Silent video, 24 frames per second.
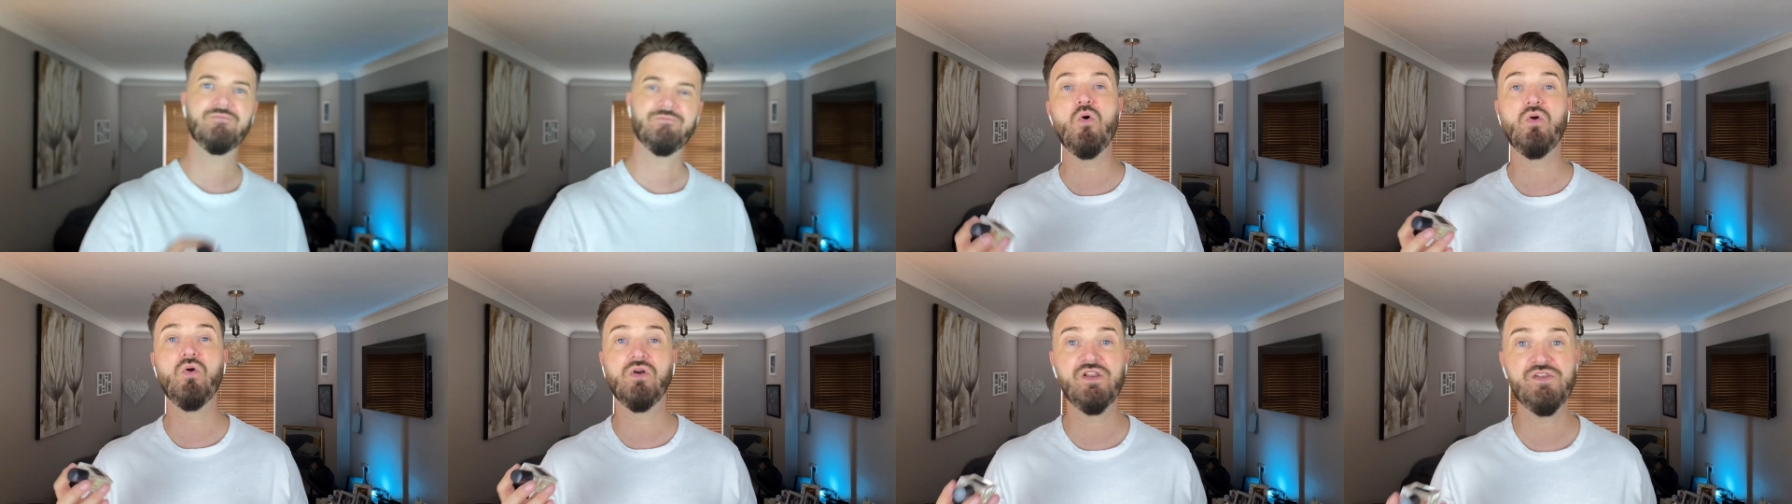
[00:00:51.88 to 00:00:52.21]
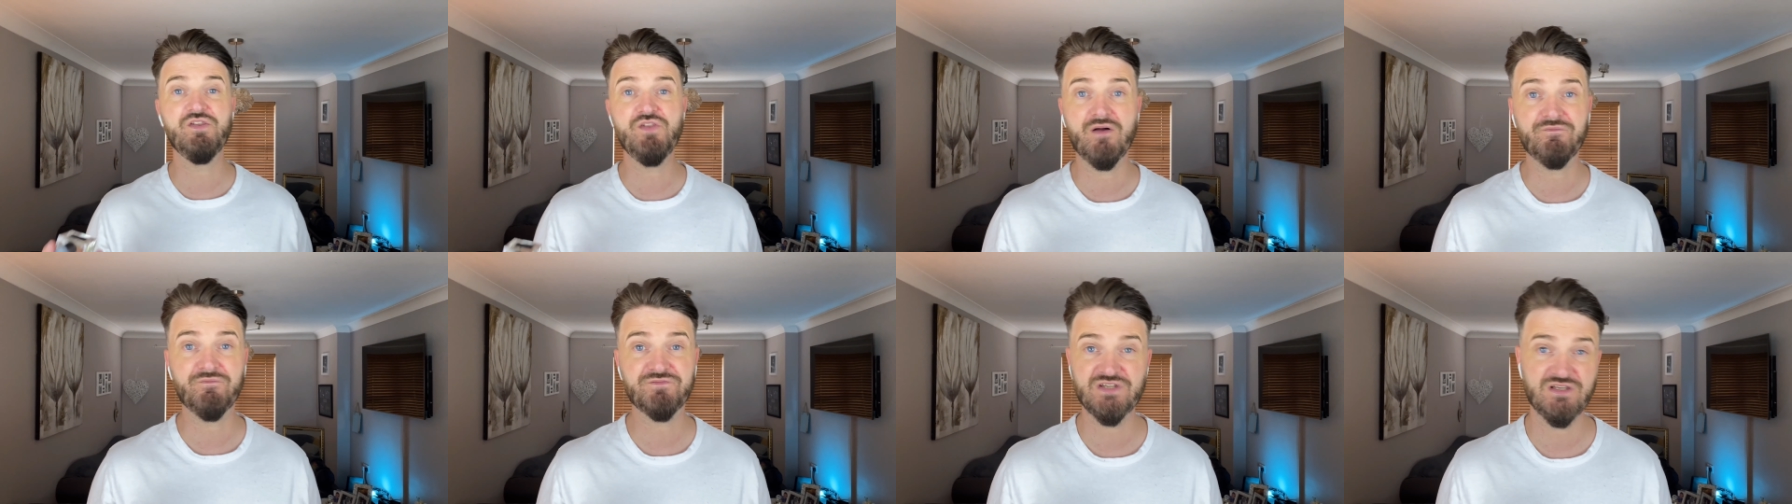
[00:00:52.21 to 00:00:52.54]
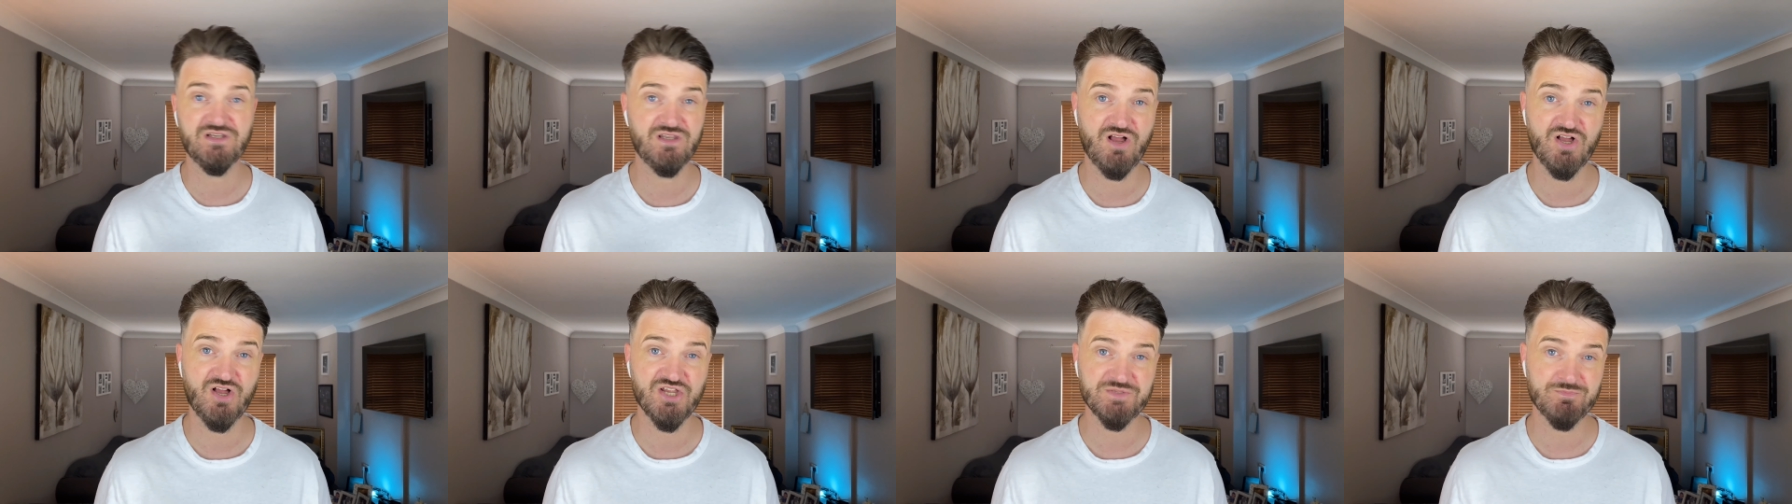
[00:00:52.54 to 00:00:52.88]
or enough to
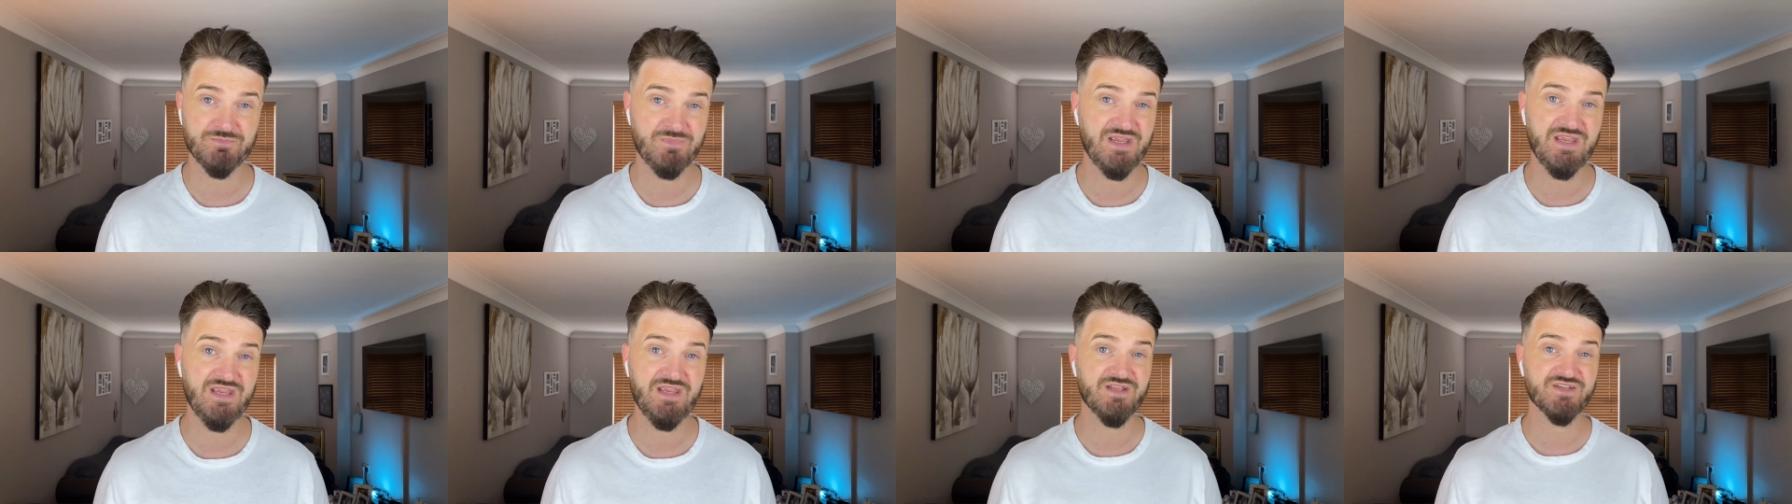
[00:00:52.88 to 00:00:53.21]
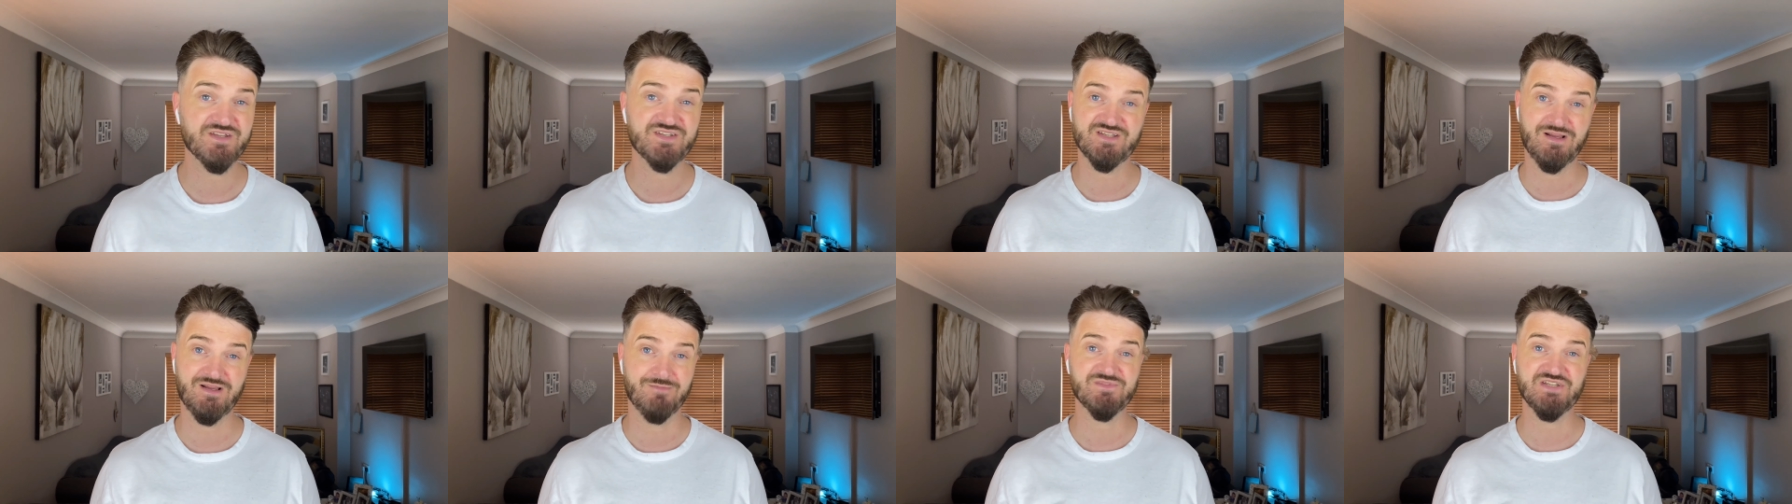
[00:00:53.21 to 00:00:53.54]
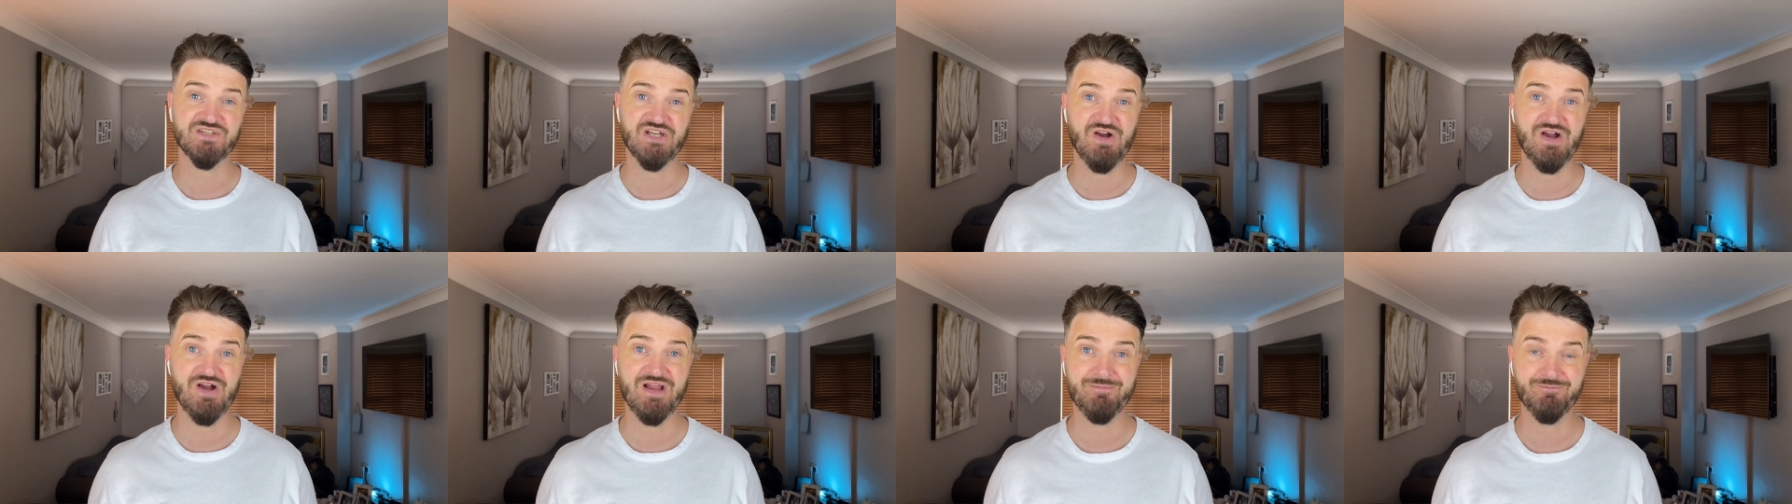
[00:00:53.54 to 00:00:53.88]
last me some
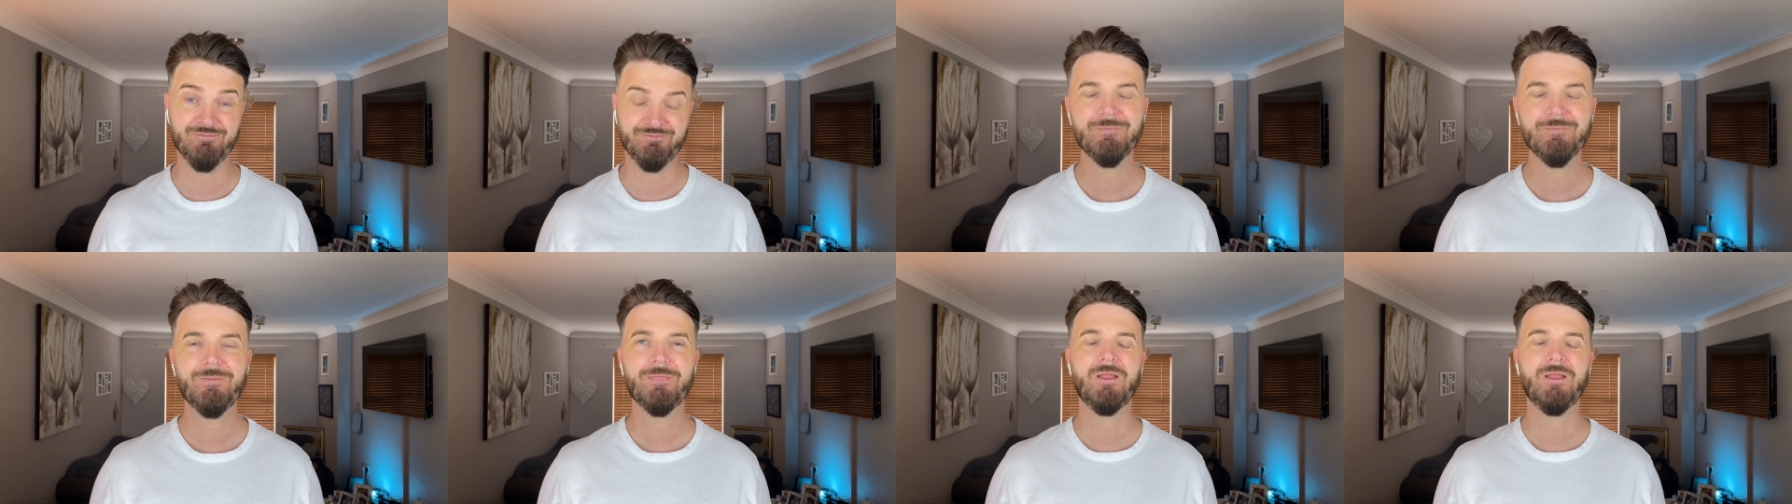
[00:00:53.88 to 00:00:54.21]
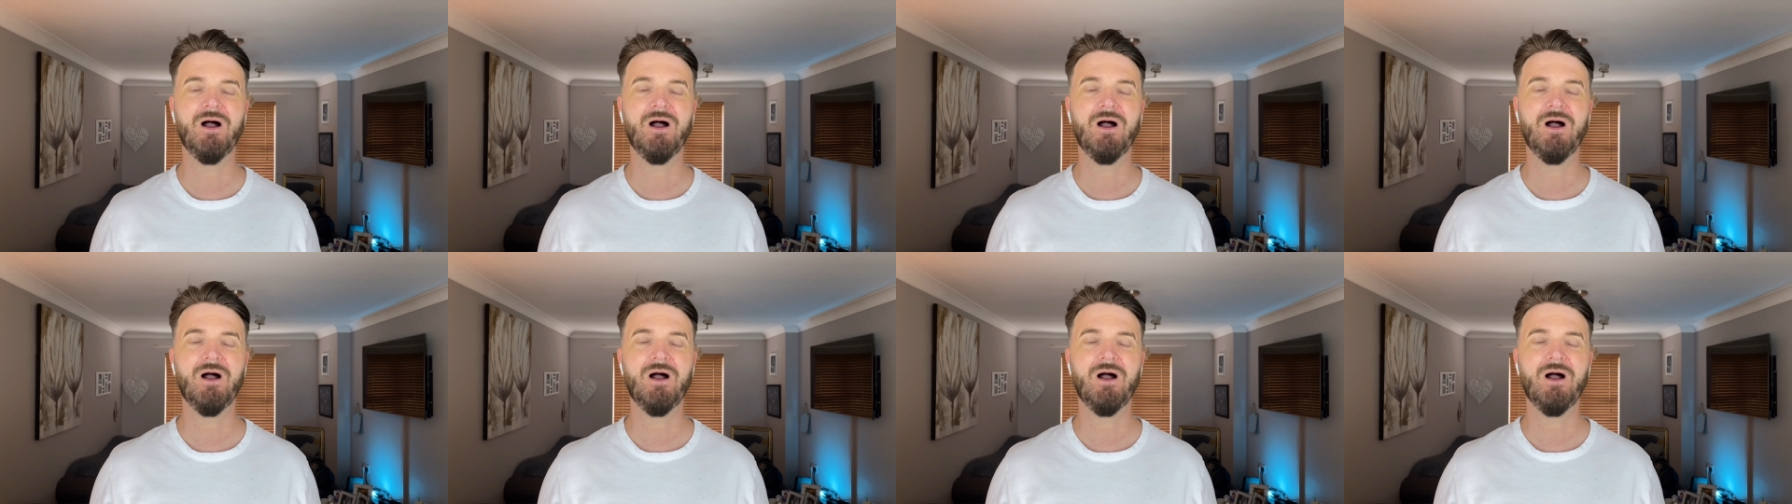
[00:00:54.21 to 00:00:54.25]
time.